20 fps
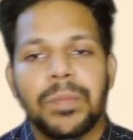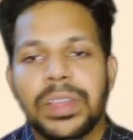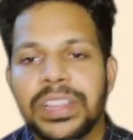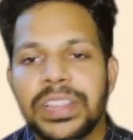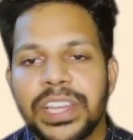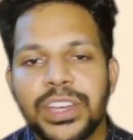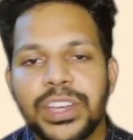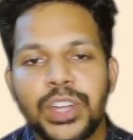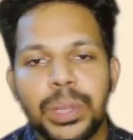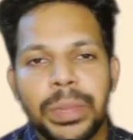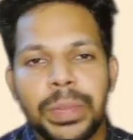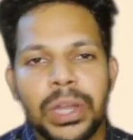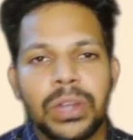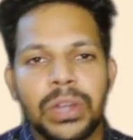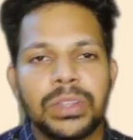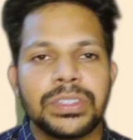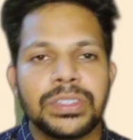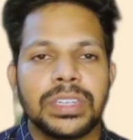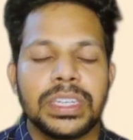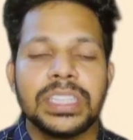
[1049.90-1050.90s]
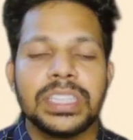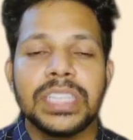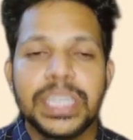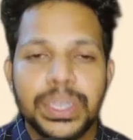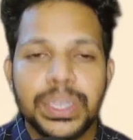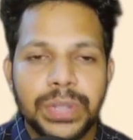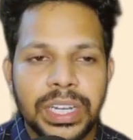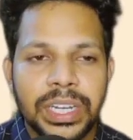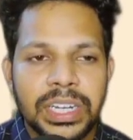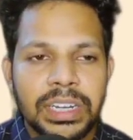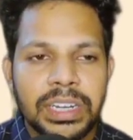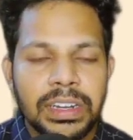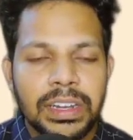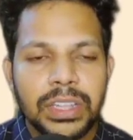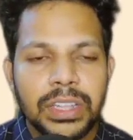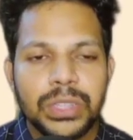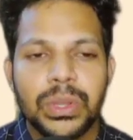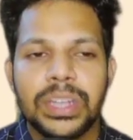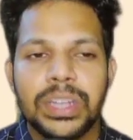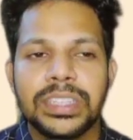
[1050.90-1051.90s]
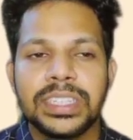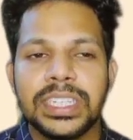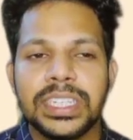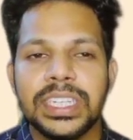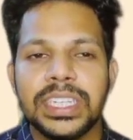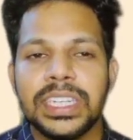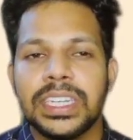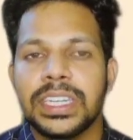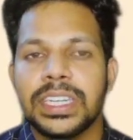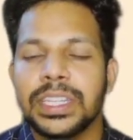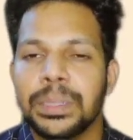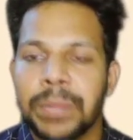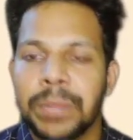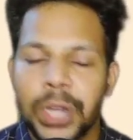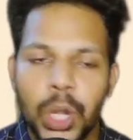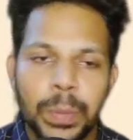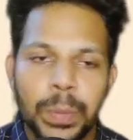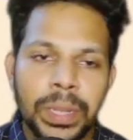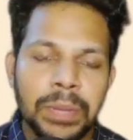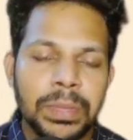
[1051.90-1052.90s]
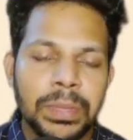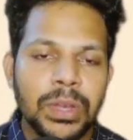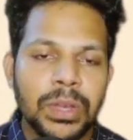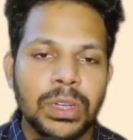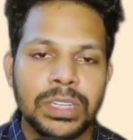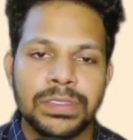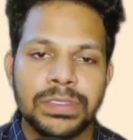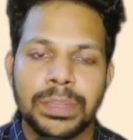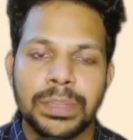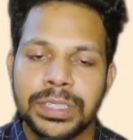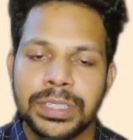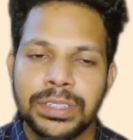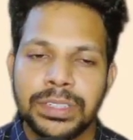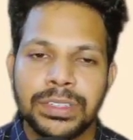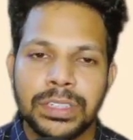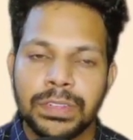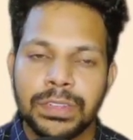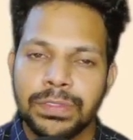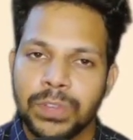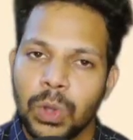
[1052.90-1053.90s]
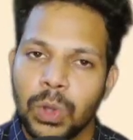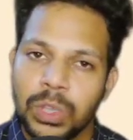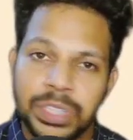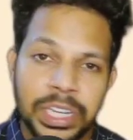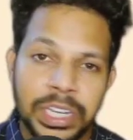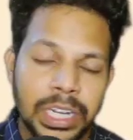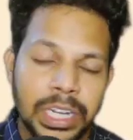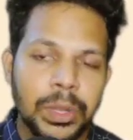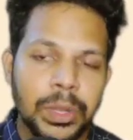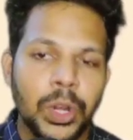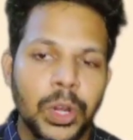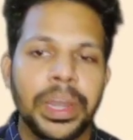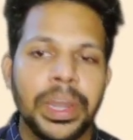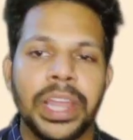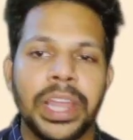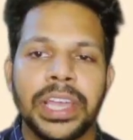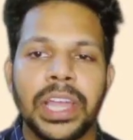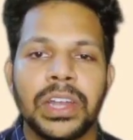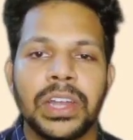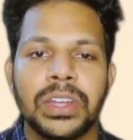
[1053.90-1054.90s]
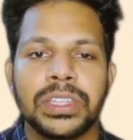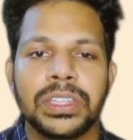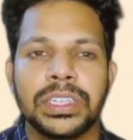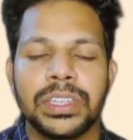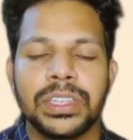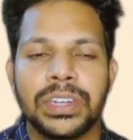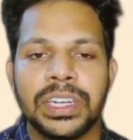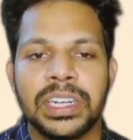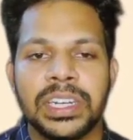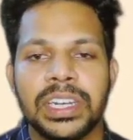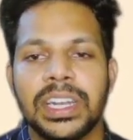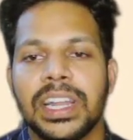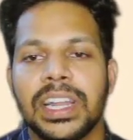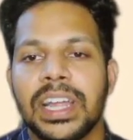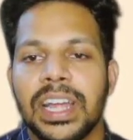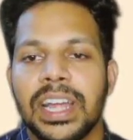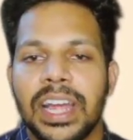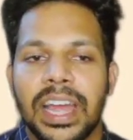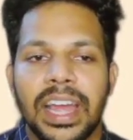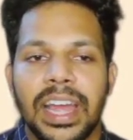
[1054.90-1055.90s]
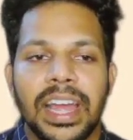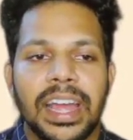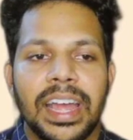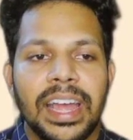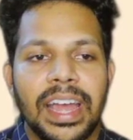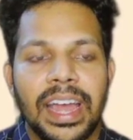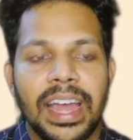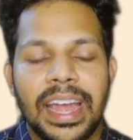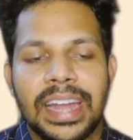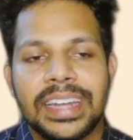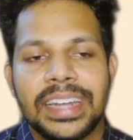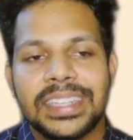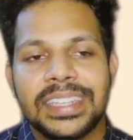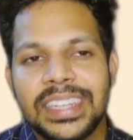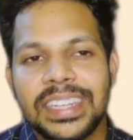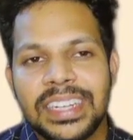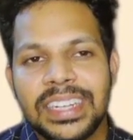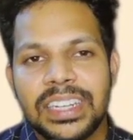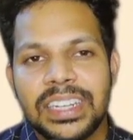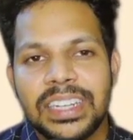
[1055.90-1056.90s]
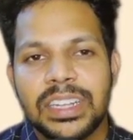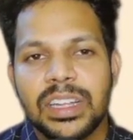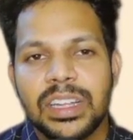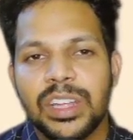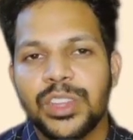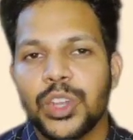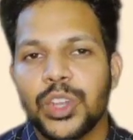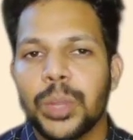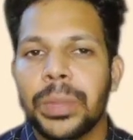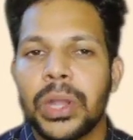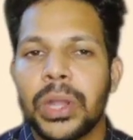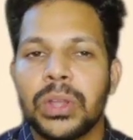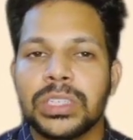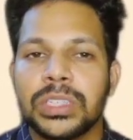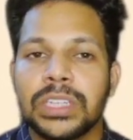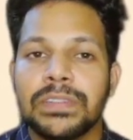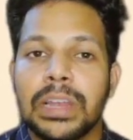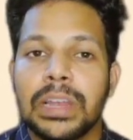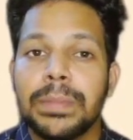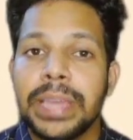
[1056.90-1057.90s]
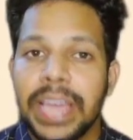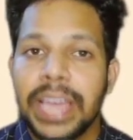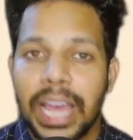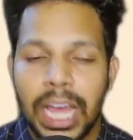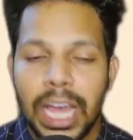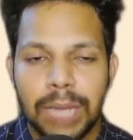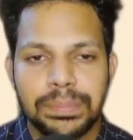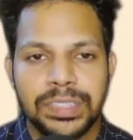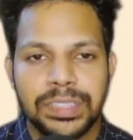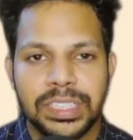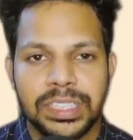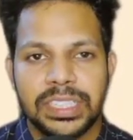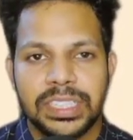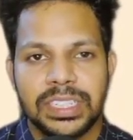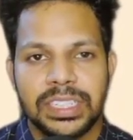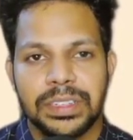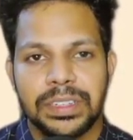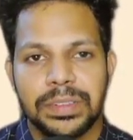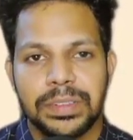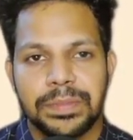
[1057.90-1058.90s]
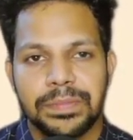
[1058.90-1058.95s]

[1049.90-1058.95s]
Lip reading: In the urine, you will see bilirubin because of the presence of conjugated bilirubin leaking into the urine, and then urobilinogen will be absent,